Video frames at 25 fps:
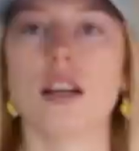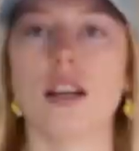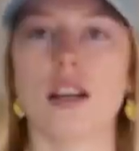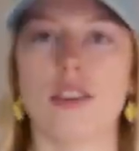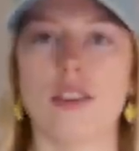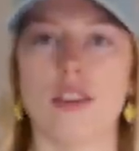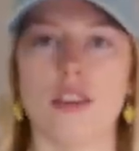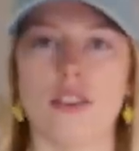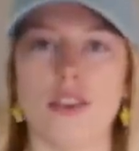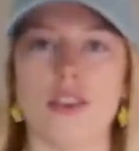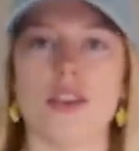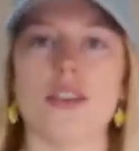
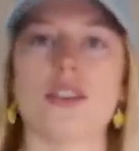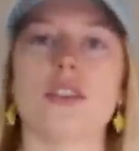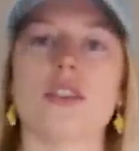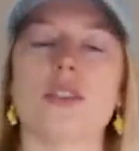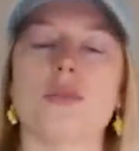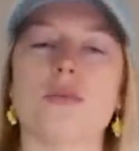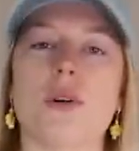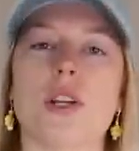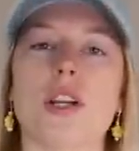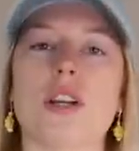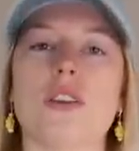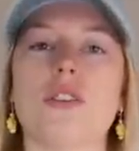And then this
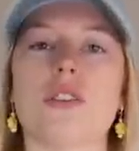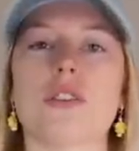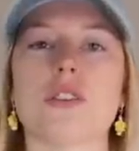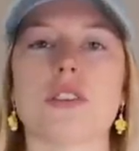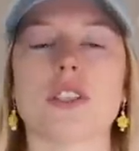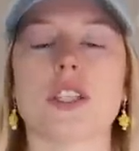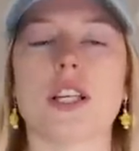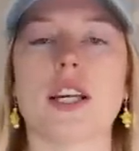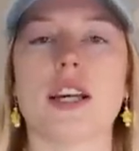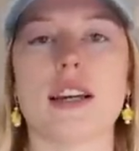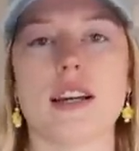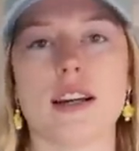is what it
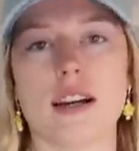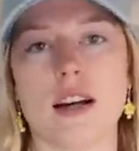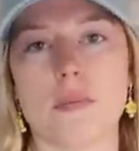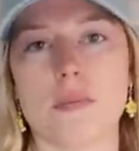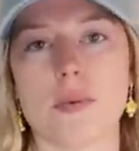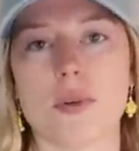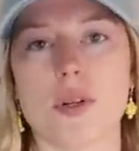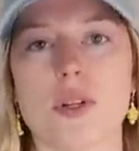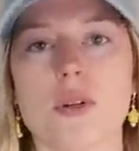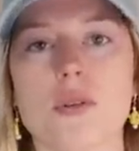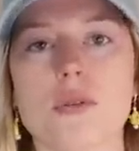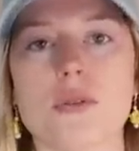looks like
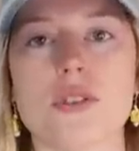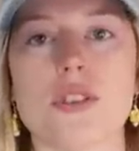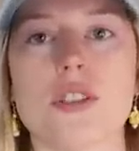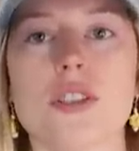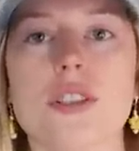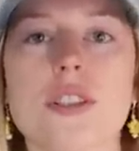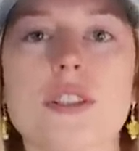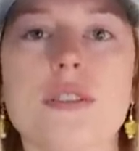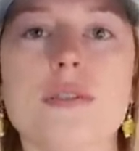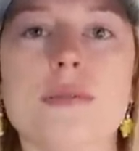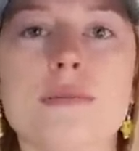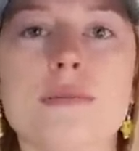up closer.